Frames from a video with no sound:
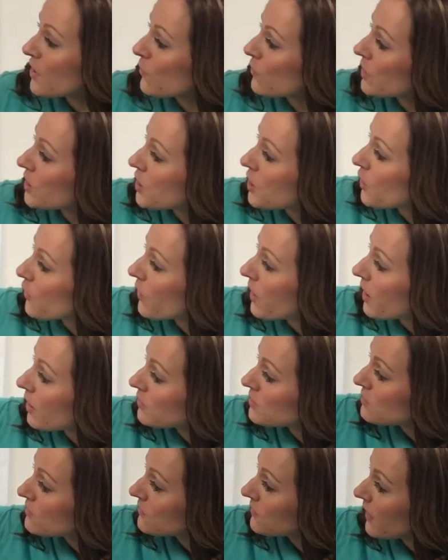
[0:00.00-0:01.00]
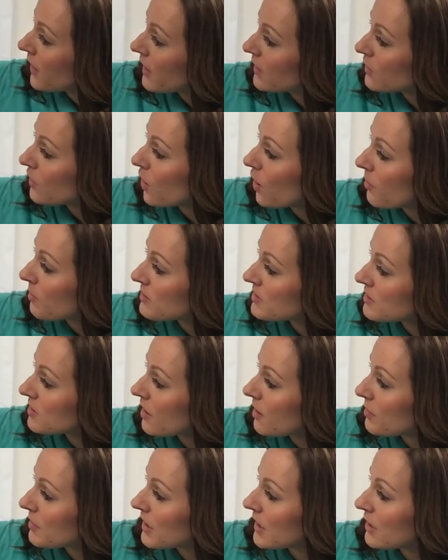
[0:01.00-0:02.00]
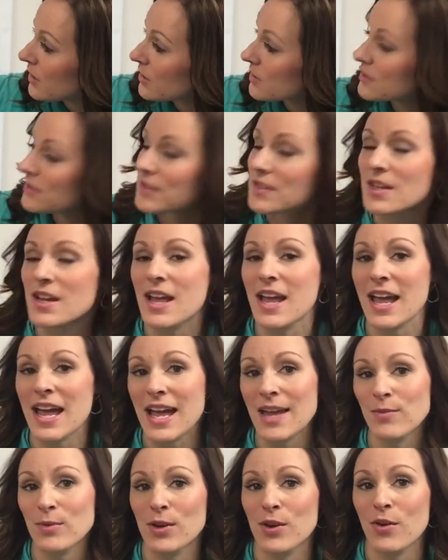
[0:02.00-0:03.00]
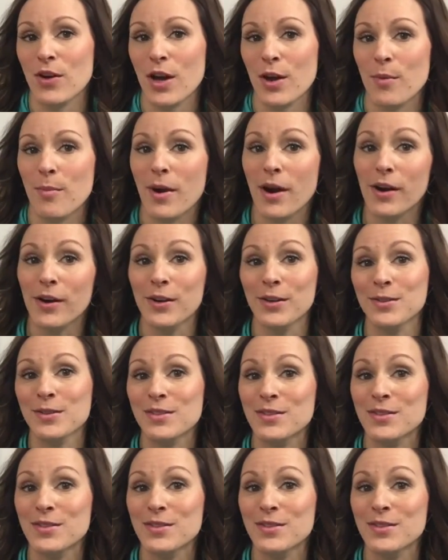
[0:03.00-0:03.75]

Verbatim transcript: we know how to find common denominators and we know how to borrow.